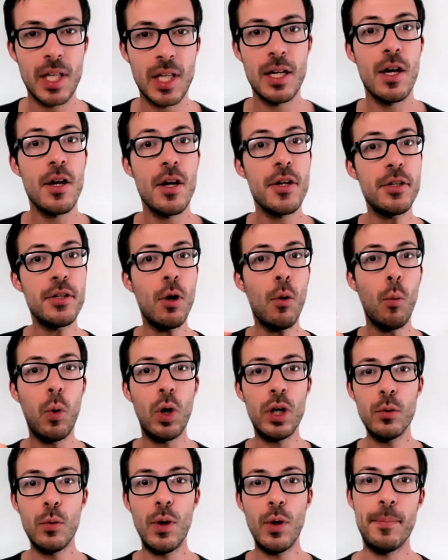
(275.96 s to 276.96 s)
So what
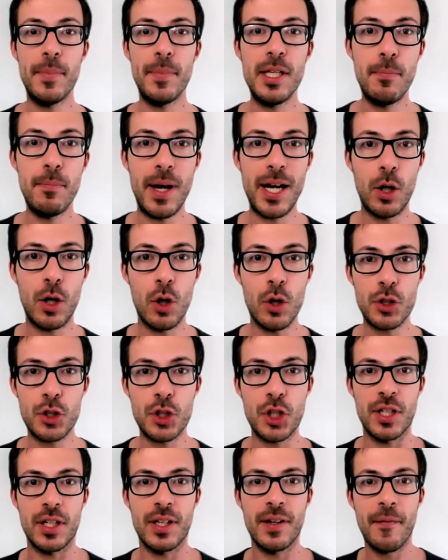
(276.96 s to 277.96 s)
do I mean by
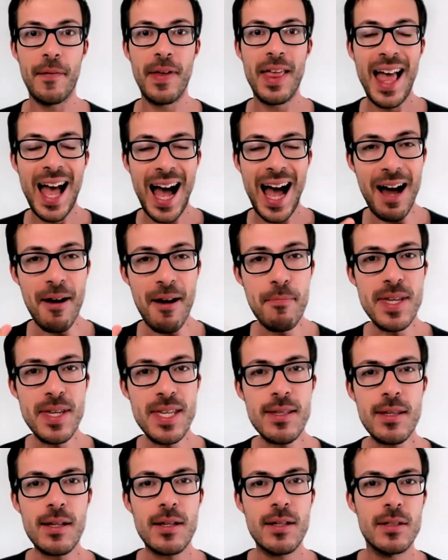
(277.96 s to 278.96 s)
coaching? I
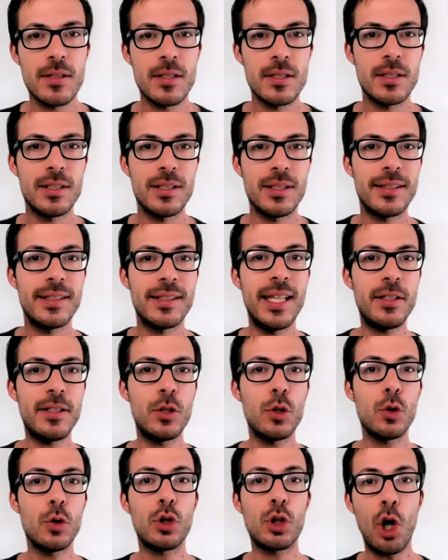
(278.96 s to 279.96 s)
mean that you
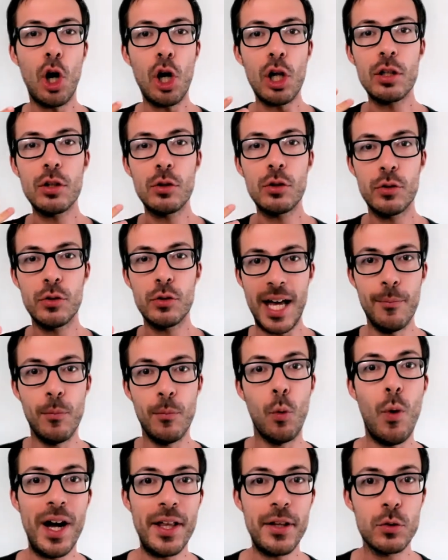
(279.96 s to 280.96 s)
talk to them
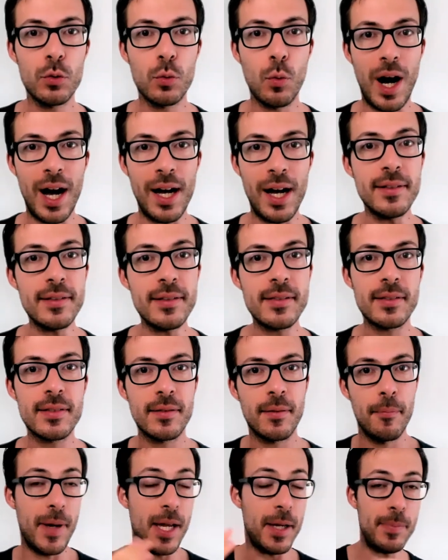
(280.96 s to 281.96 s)
one-on-ones,
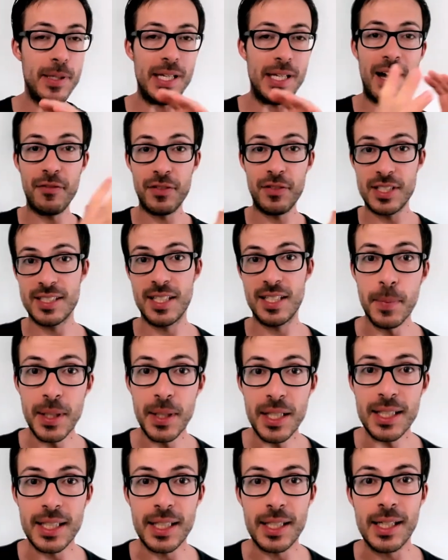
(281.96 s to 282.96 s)
maybe after the
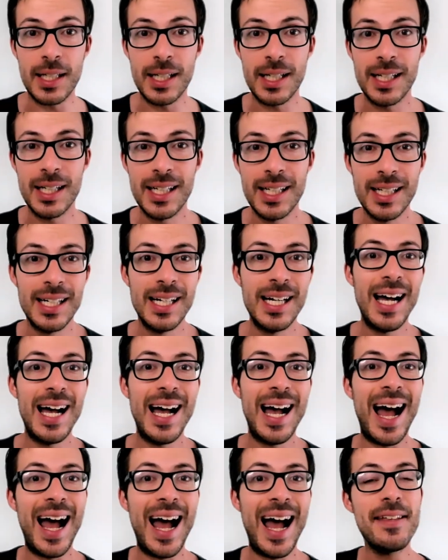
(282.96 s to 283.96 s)
meeting,
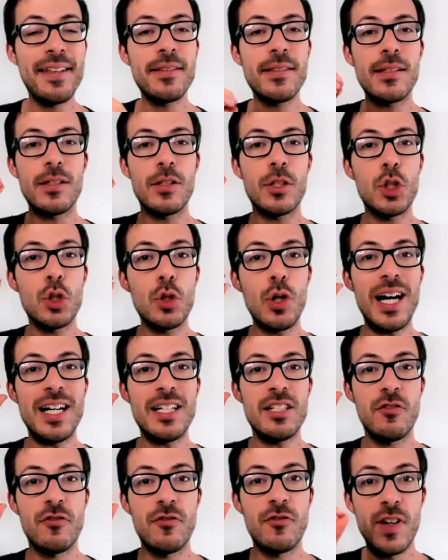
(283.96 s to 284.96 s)
and you
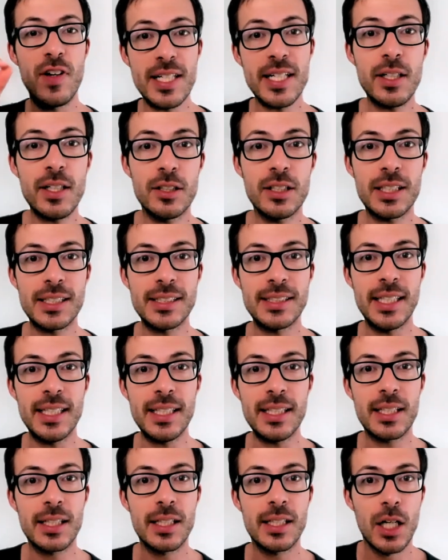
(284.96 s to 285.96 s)
are very concrete
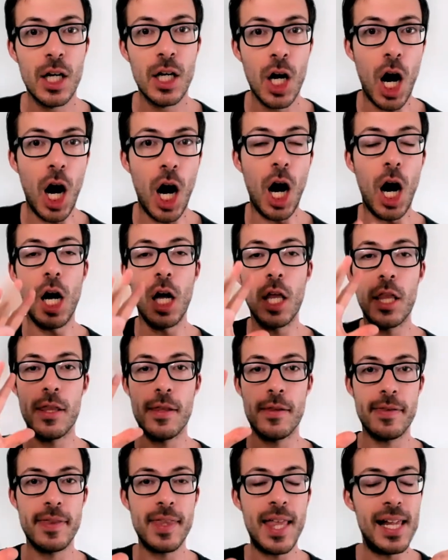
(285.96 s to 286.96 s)
on
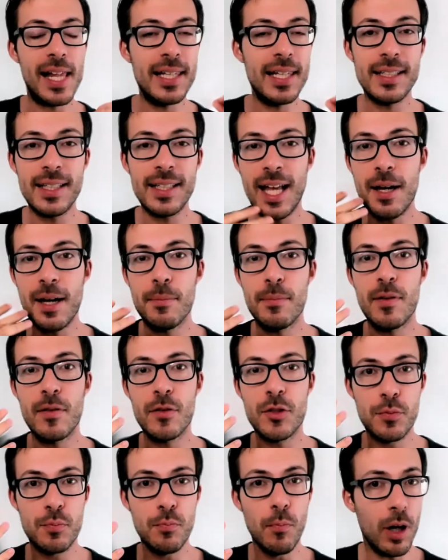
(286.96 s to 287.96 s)
telling them
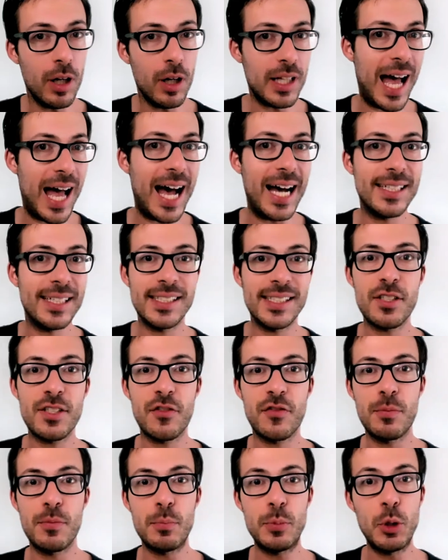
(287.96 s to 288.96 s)
small areas of
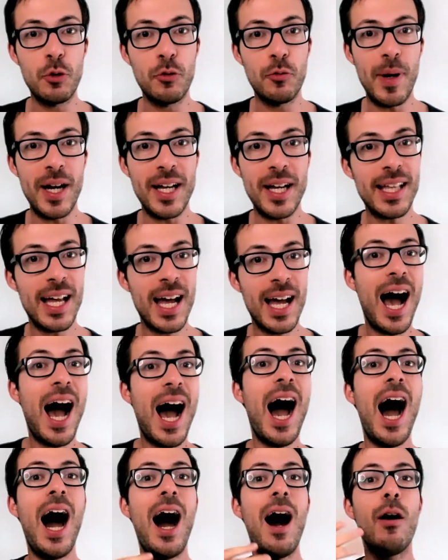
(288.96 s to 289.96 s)
improvement,
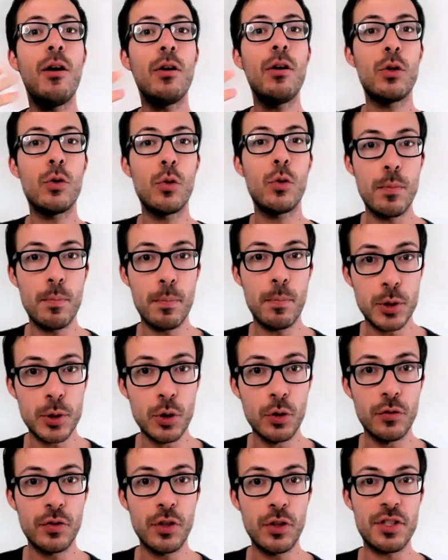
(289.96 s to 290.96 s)
how to
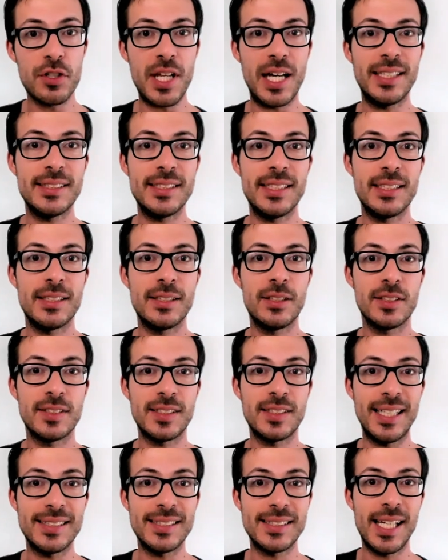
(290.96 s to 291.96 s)
improve those
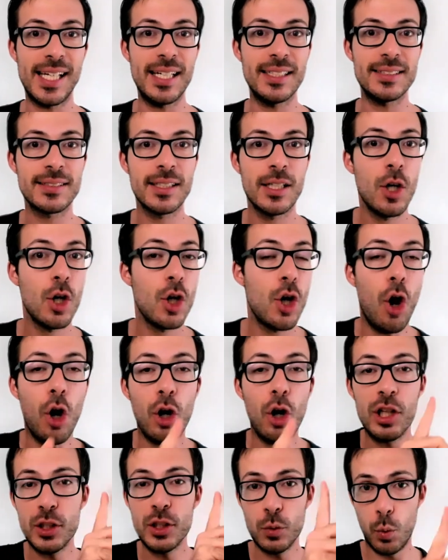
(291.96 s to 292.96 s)
areas,
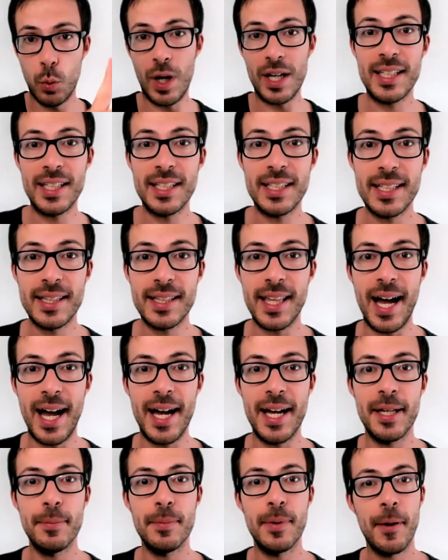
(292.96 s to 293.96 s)
only one at a
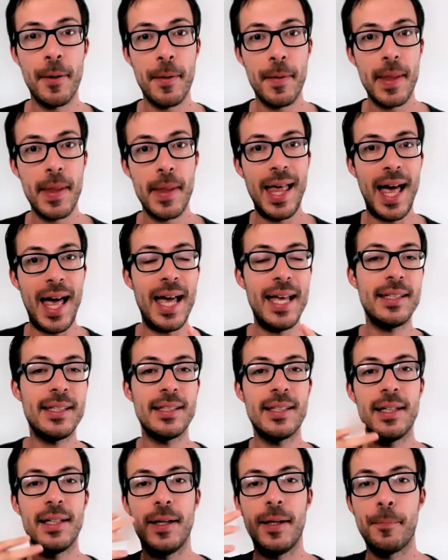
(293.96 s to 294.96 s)
time, and
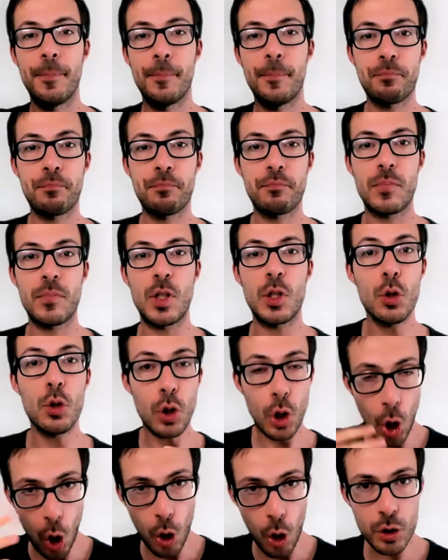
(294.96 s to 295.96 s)
you
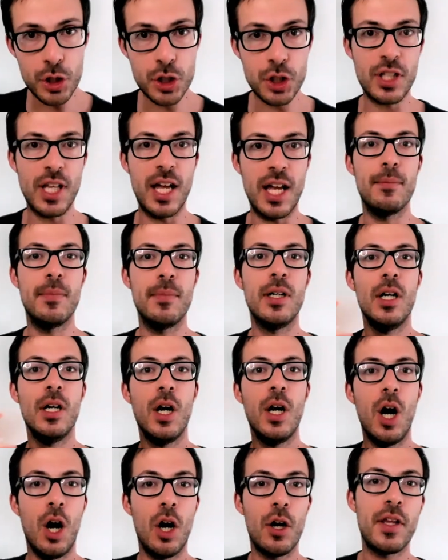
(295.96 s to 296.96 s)
coach them
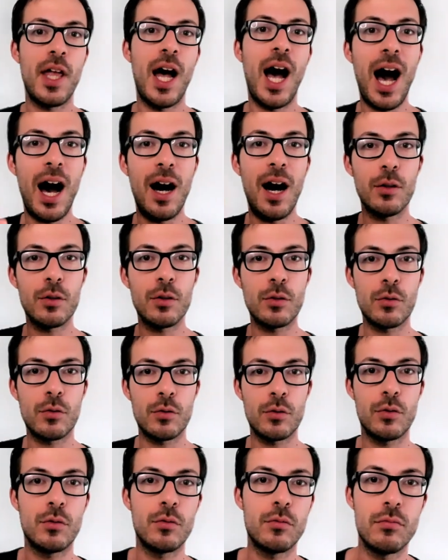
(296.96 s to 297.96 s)
on how
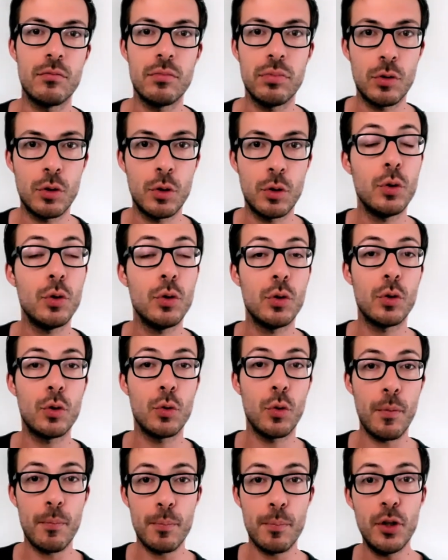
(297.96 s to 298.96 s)
to
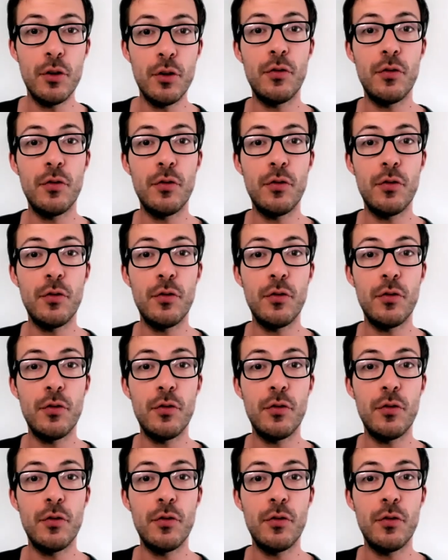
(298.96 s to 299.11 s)
improve.